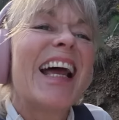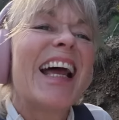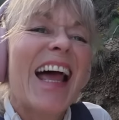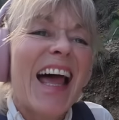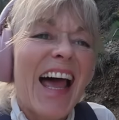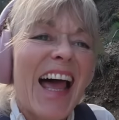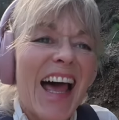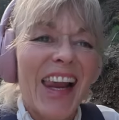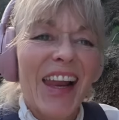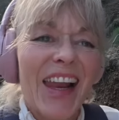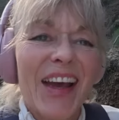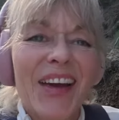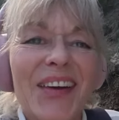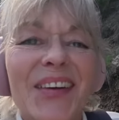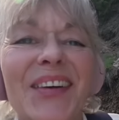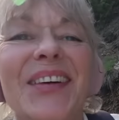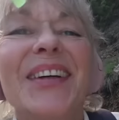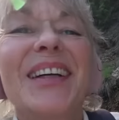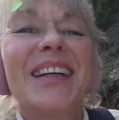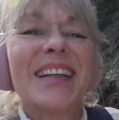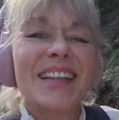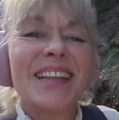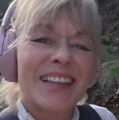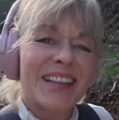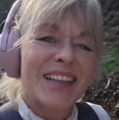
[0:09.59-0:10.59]
Hello.
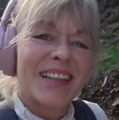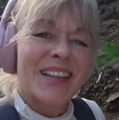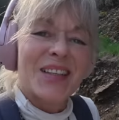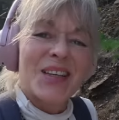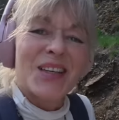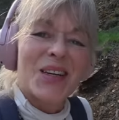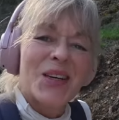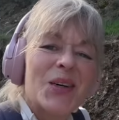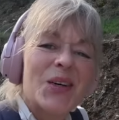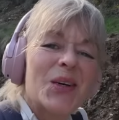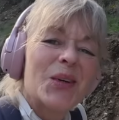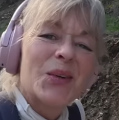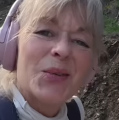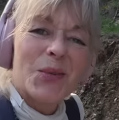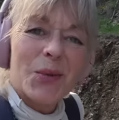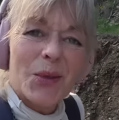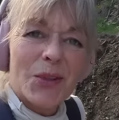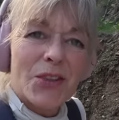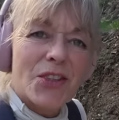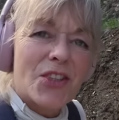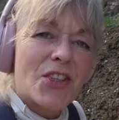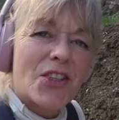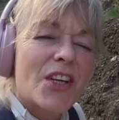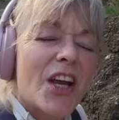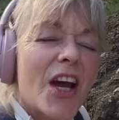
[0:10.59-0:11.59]
Want
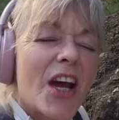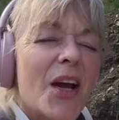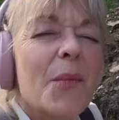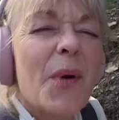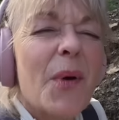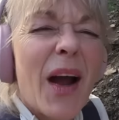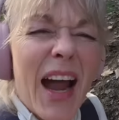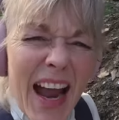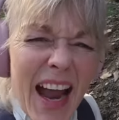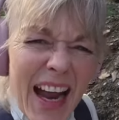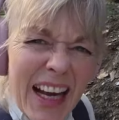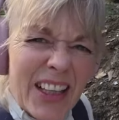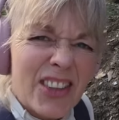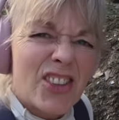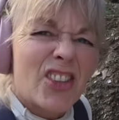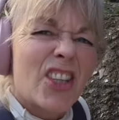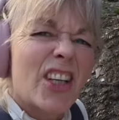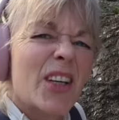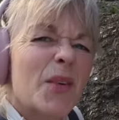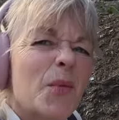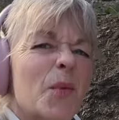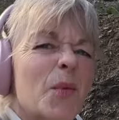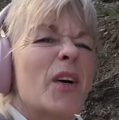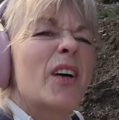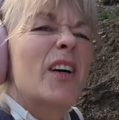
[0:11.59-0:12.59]
to know what actually
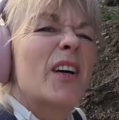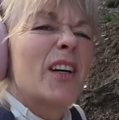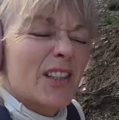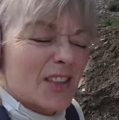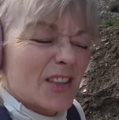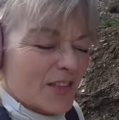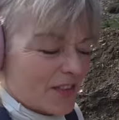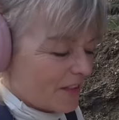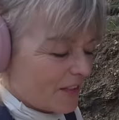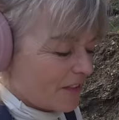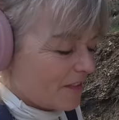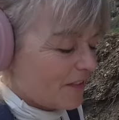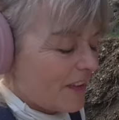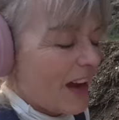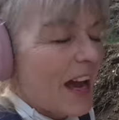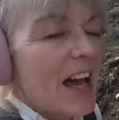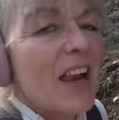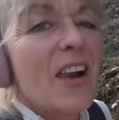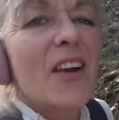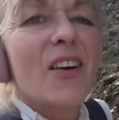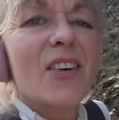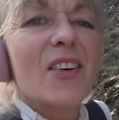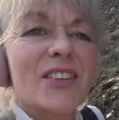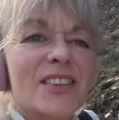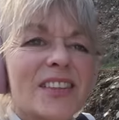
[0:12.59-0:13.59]
works for fat
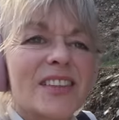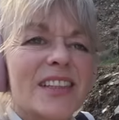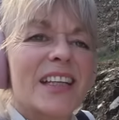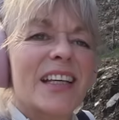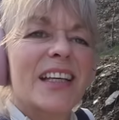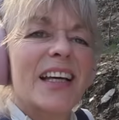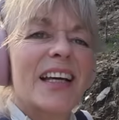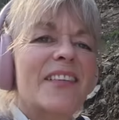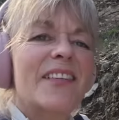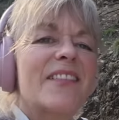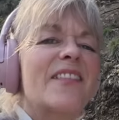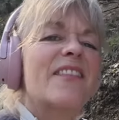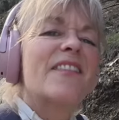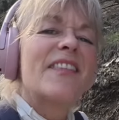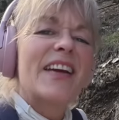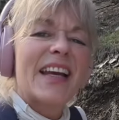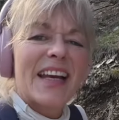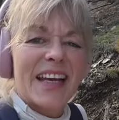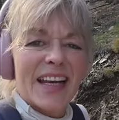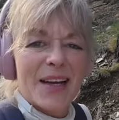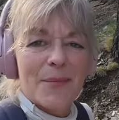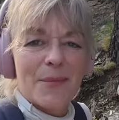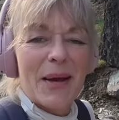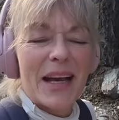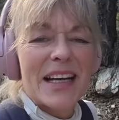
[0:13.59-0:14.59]
loss and
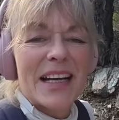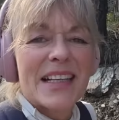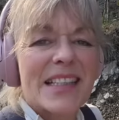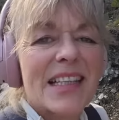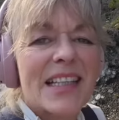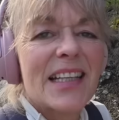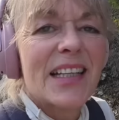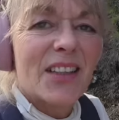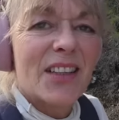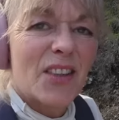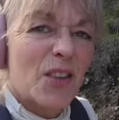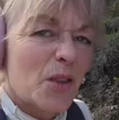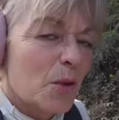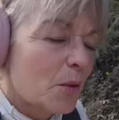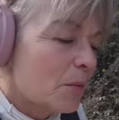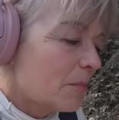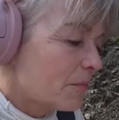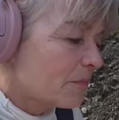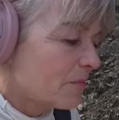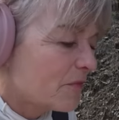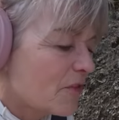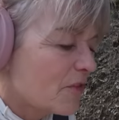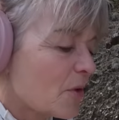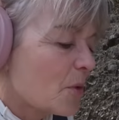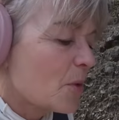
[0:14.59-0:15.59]
feeling amazing in your
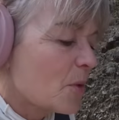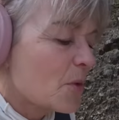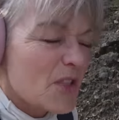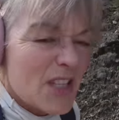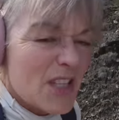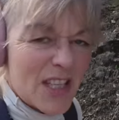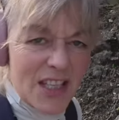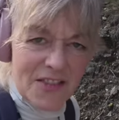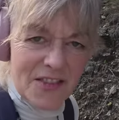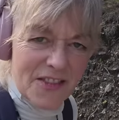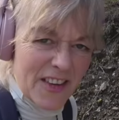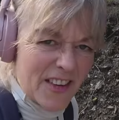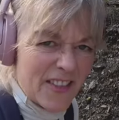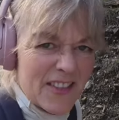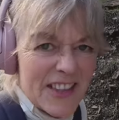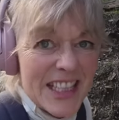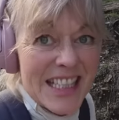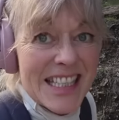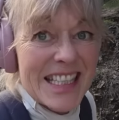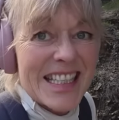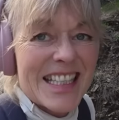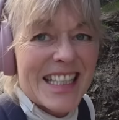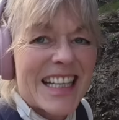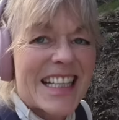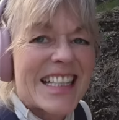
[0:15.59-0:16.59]
40s,
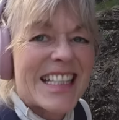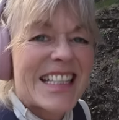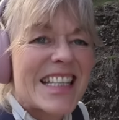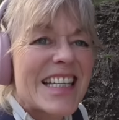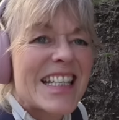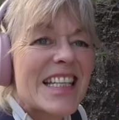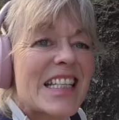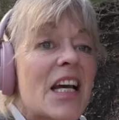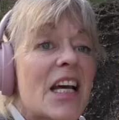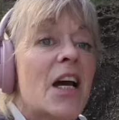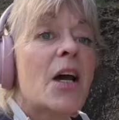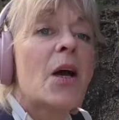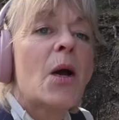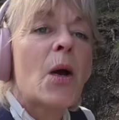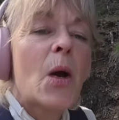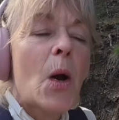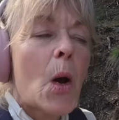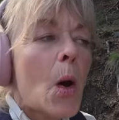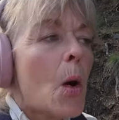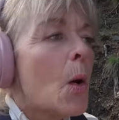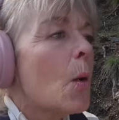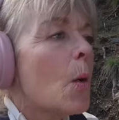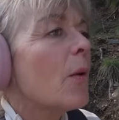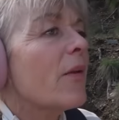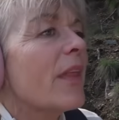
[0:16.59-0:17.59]
50s, 60s
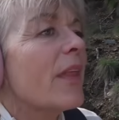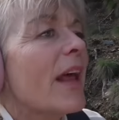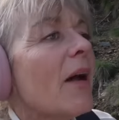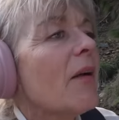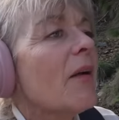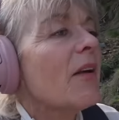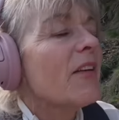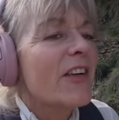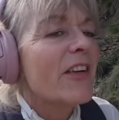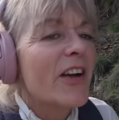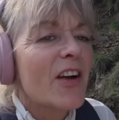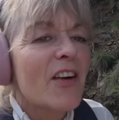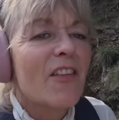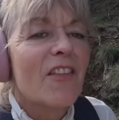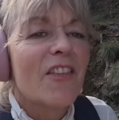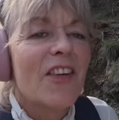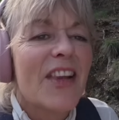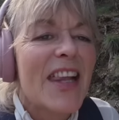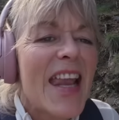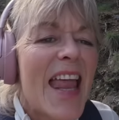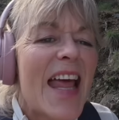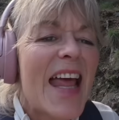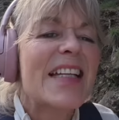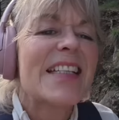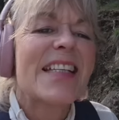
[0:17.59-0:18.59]
without living off
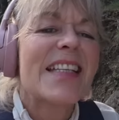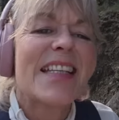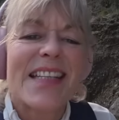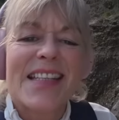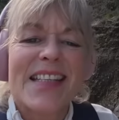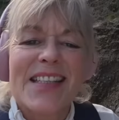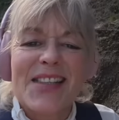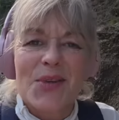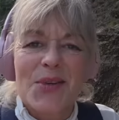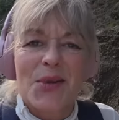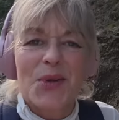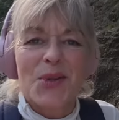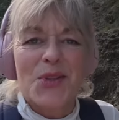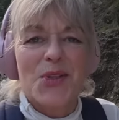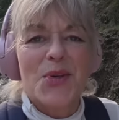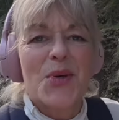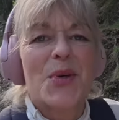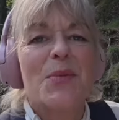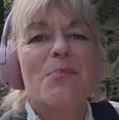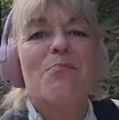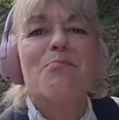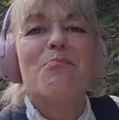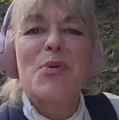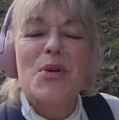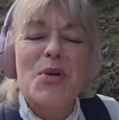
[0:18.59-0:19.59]
lettuce or
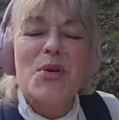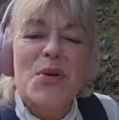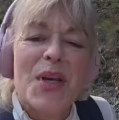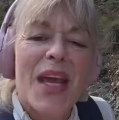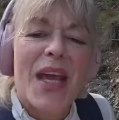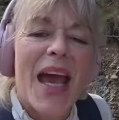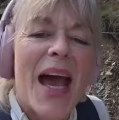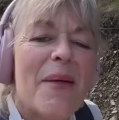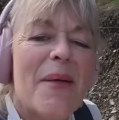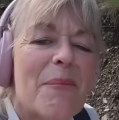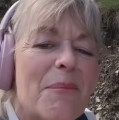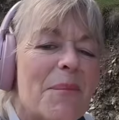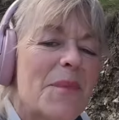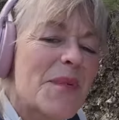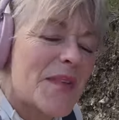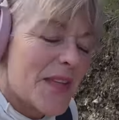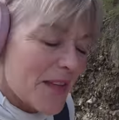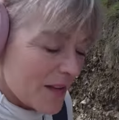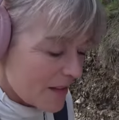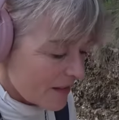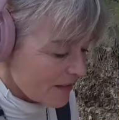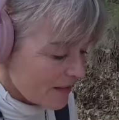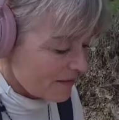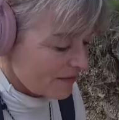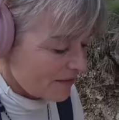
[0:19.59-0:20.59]
doing boot camps
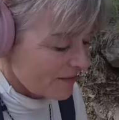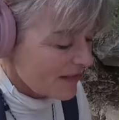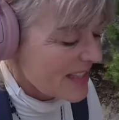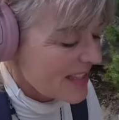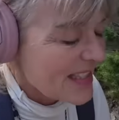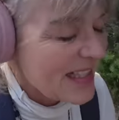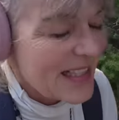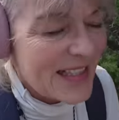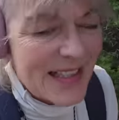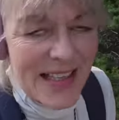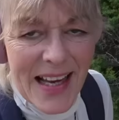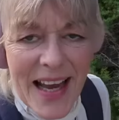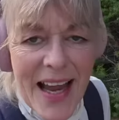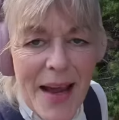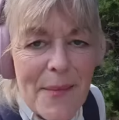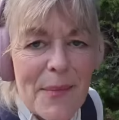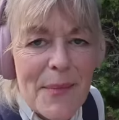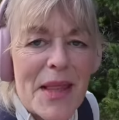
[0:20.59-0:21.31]
at 6 a.m.